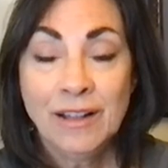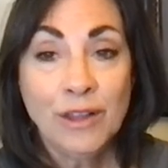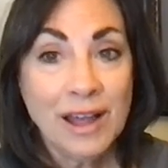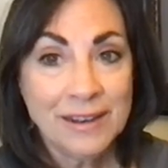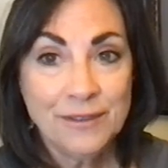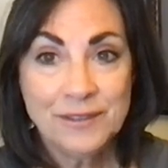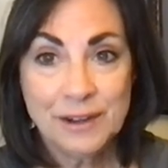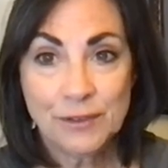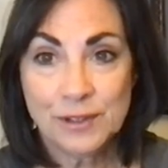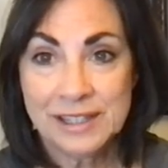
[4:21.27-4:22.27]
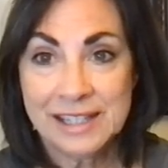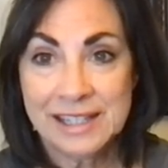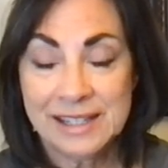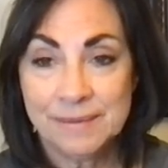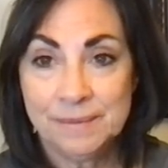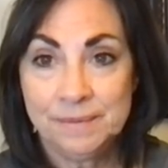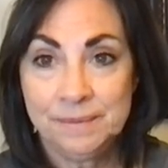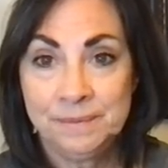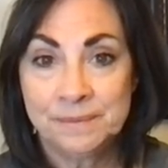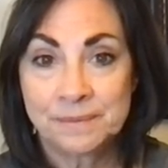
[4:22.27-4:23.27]
a lot of differences
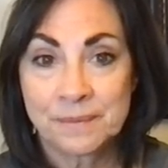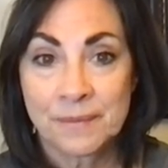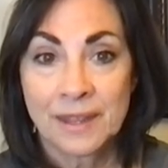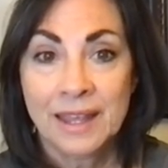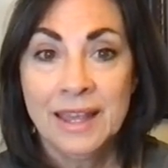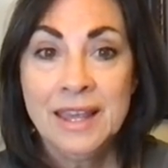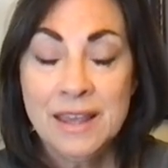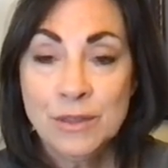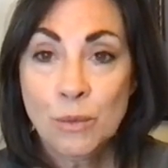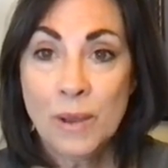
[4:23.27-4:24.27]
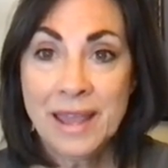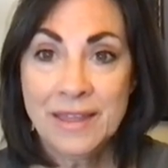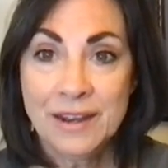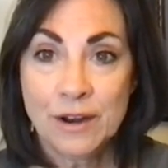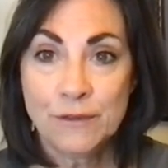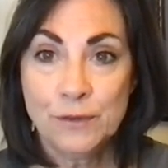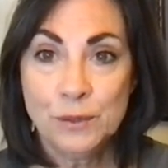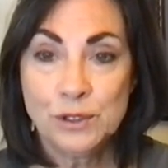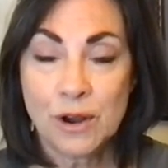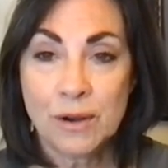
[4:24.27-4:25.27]
in the way that our
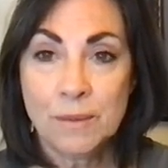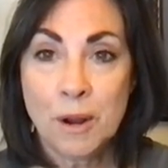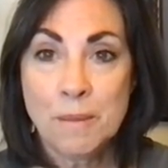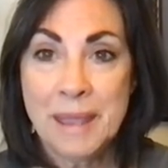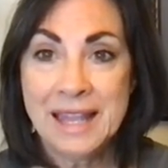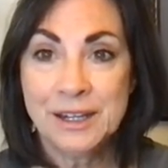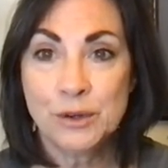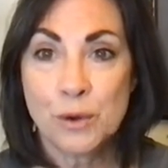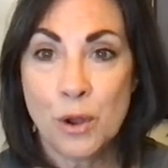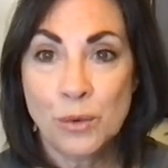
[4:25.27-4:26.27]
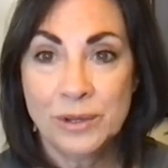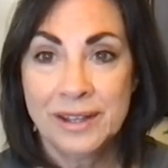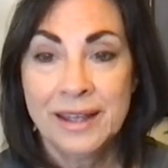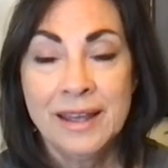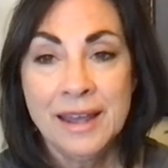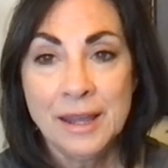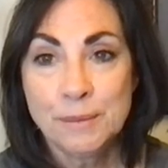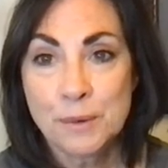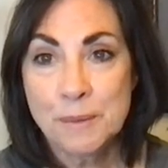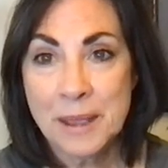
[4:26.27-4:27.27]
foods are made and grown
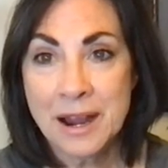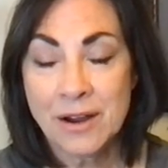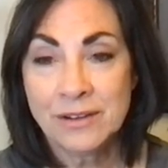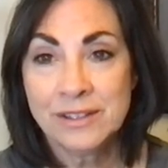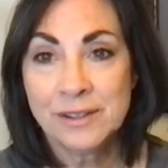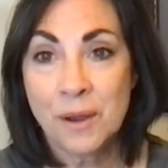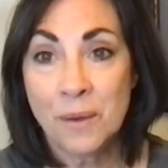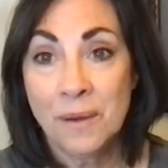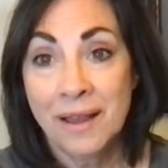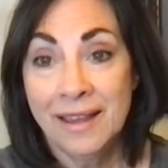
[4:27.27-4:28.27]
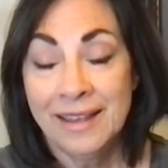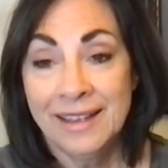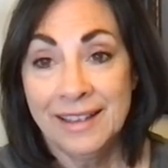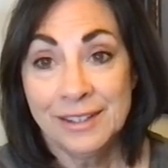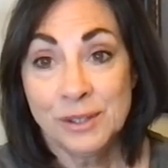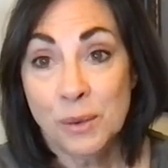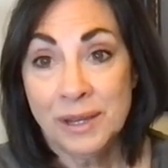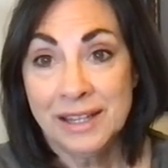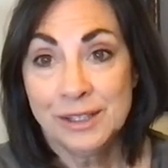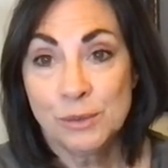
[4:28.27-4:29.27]
and prepared. So
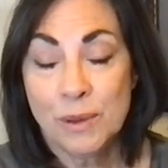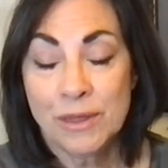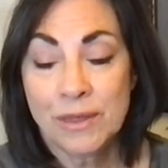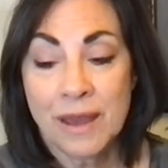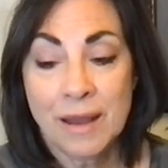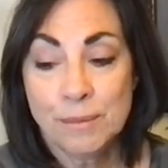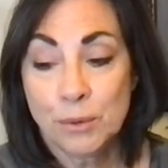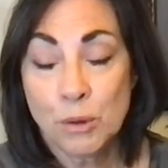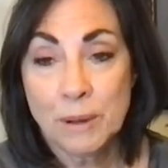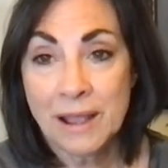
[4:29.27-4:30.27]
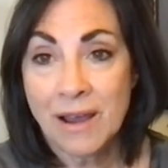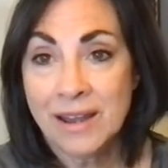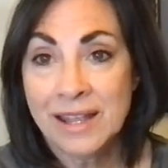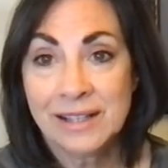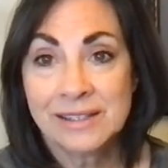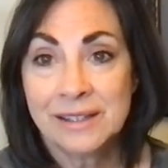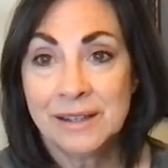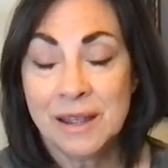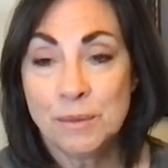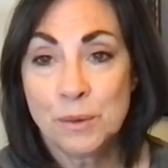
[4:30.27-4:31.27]
it is with probiotics
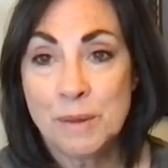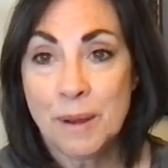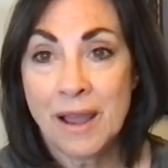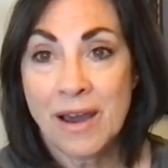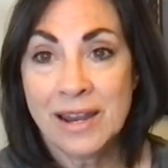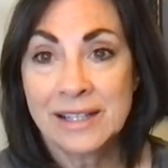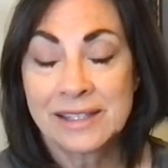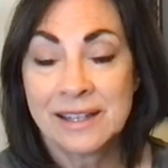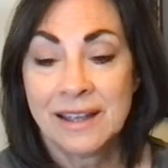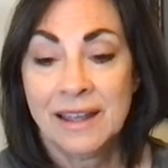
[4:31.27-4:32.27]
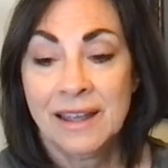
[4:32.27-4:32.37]
and prebiotics.